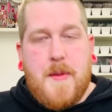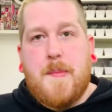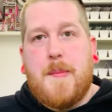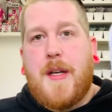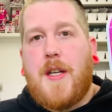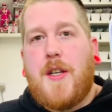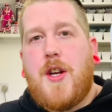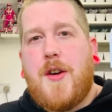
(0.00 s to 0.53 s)

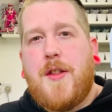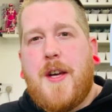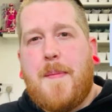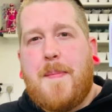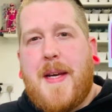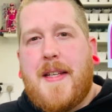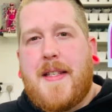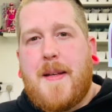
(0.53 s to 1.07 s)
but you know, the
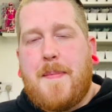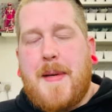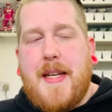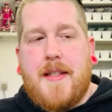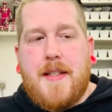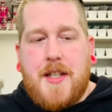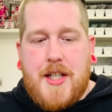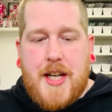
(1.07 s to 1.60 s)

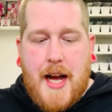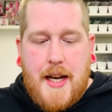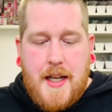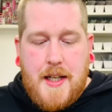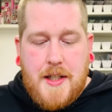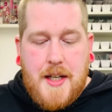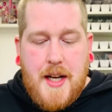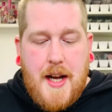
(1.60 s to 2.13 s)
pizza
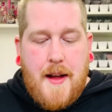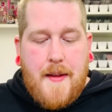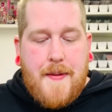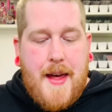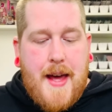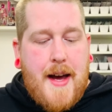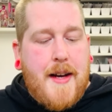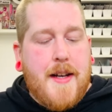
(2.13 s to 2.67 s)
challenge,
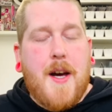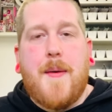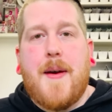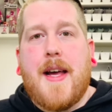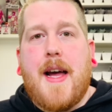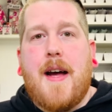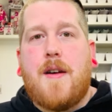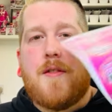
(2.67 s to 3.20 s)
they are
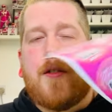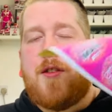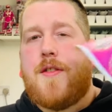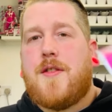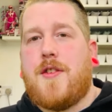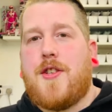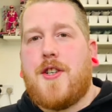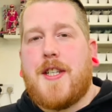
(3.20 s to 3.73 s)
going out to
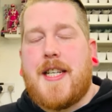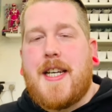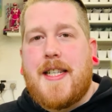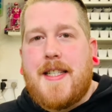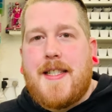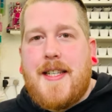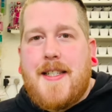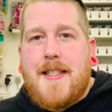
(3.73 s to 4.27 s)
the sugar
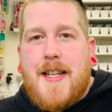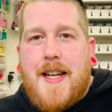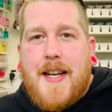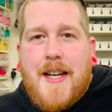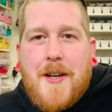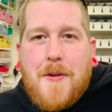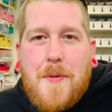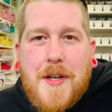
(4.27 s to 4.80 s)
daddies. These are
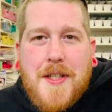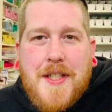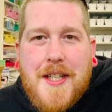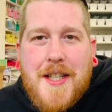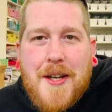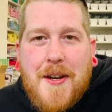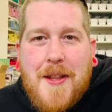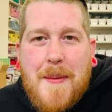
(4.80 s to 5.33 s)
like what's going
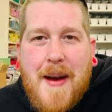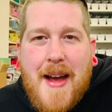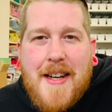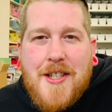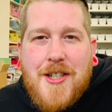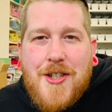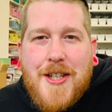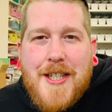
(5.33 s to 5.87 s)
to go in the back,
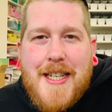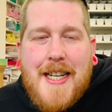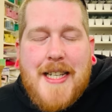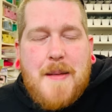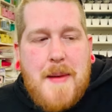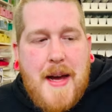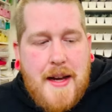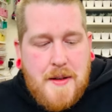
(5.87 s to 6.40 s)
sugar
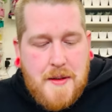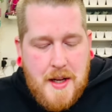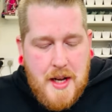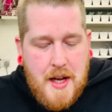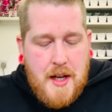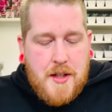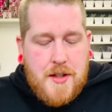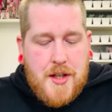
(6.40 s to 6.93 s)
daddy mail.
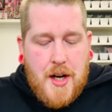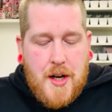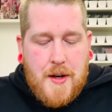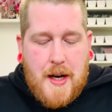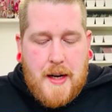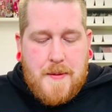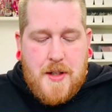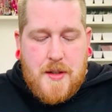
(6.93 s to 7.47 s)
So
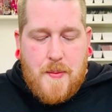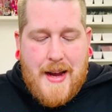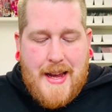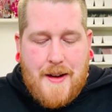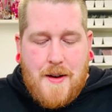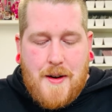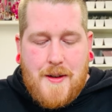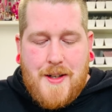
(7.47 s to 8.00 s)
I'm just
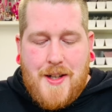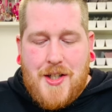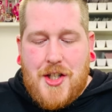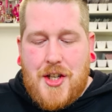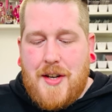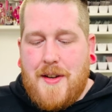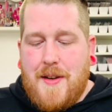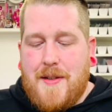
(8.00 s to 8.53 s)
waiting on
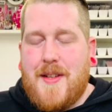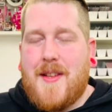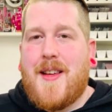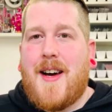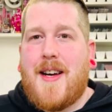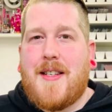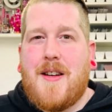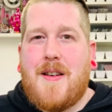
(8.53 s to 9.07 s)
two so
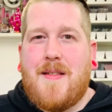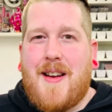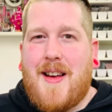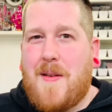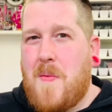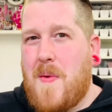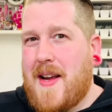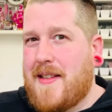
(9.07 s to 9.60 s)
that I don't like
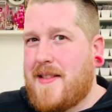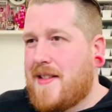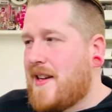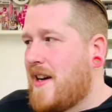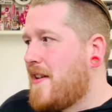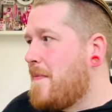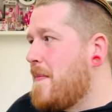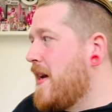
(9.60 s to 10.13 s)
waste a
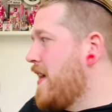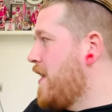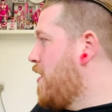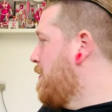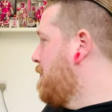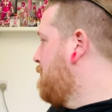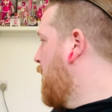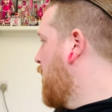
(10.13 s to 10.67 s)
ton of money
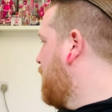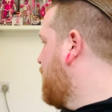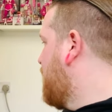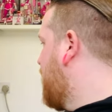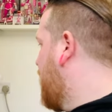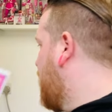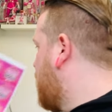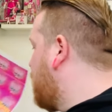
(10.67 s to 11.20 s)
on
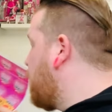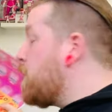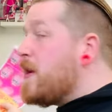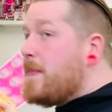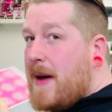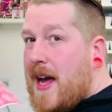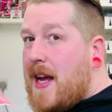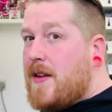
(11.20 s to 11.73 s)
postage. I've already
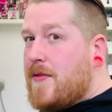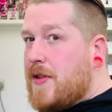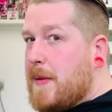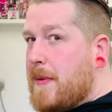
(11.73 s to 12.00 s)
paid for the